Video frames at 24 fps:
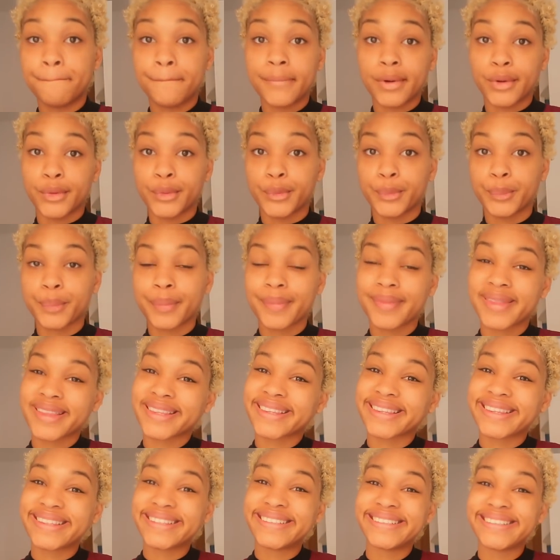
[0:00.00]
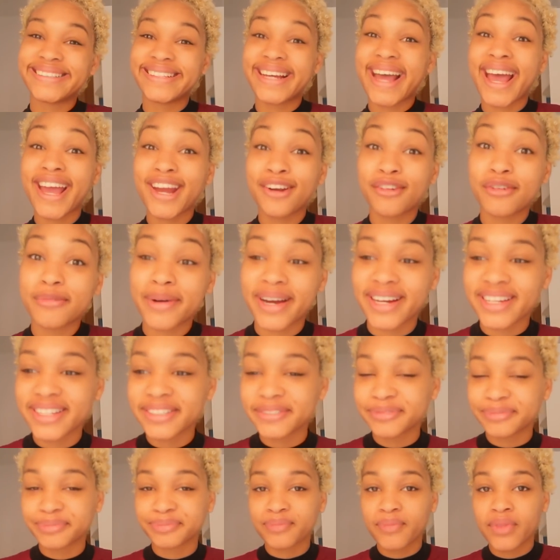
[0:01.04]
Boom. Hey everybody.
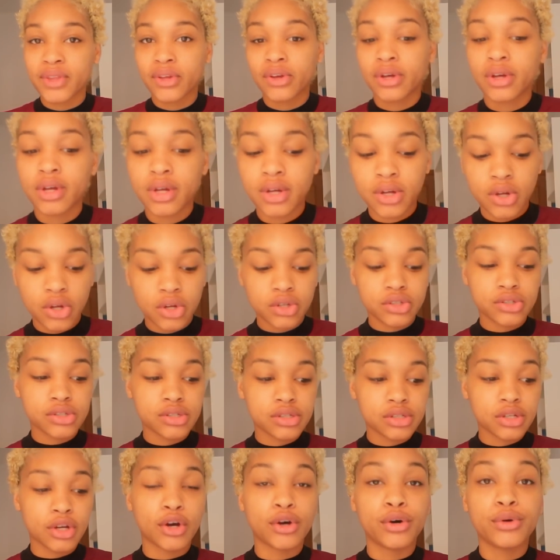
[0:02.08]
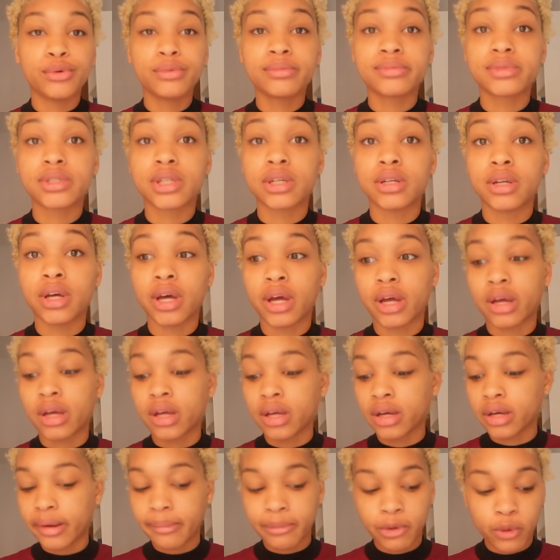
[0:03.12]
So
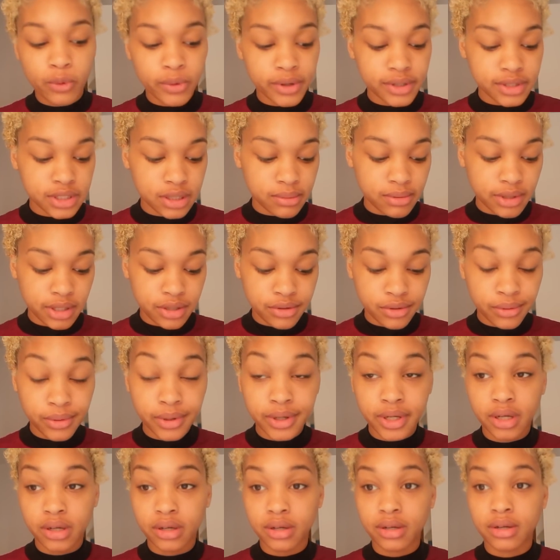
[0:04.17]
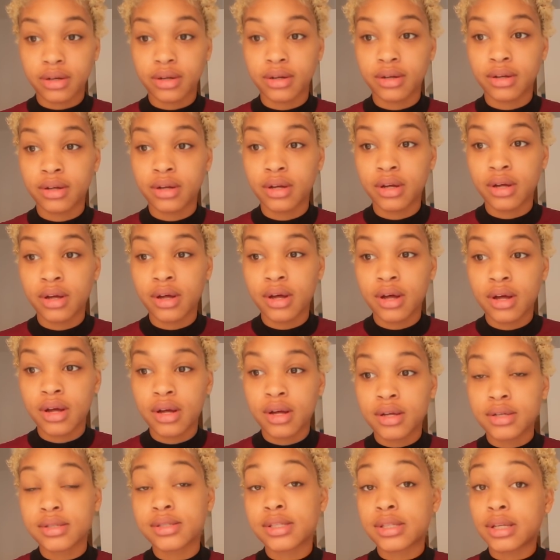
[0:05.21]
today I'm going to be doing
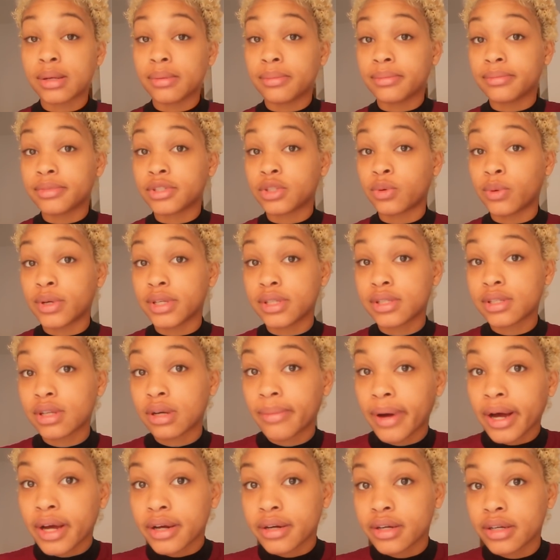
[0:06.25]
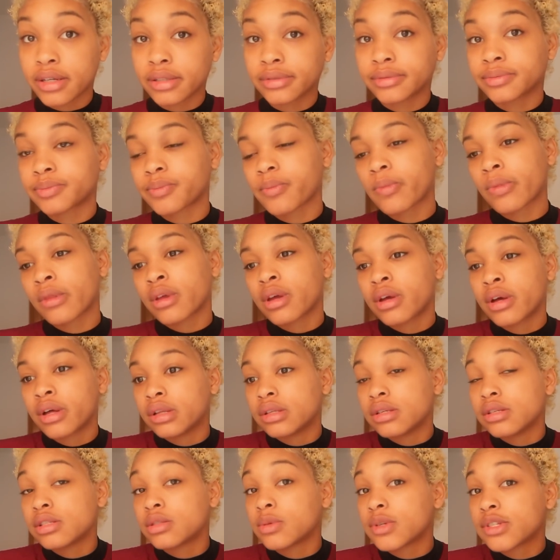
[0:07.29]
some twists on my hair.
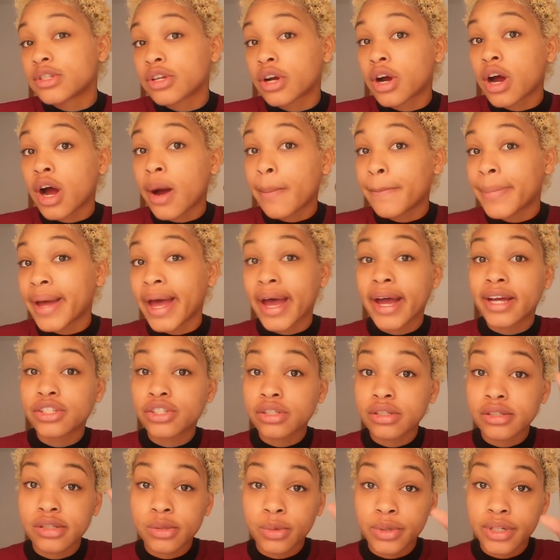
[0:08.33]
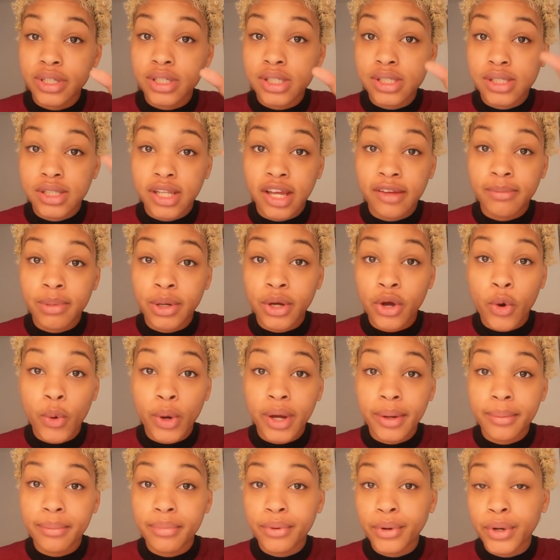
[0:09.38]
These twists are called passion twists. They've been
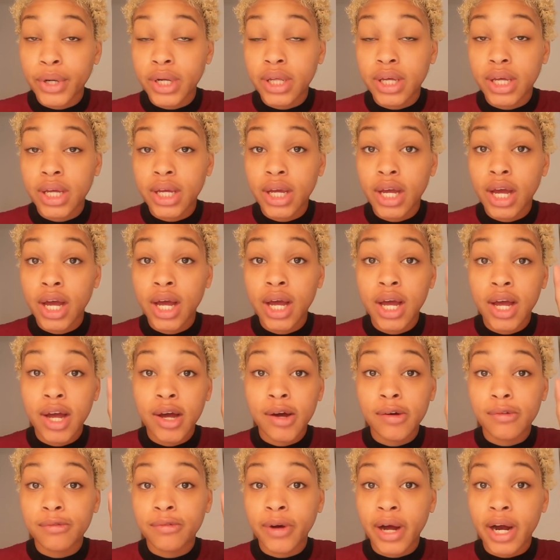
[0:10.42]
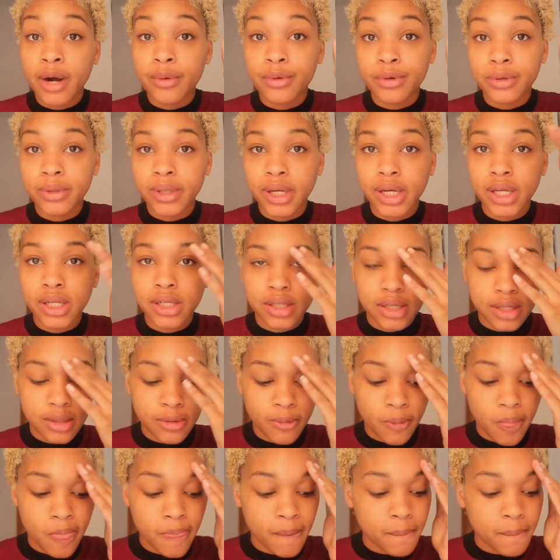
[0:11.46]
going pretty viral lately.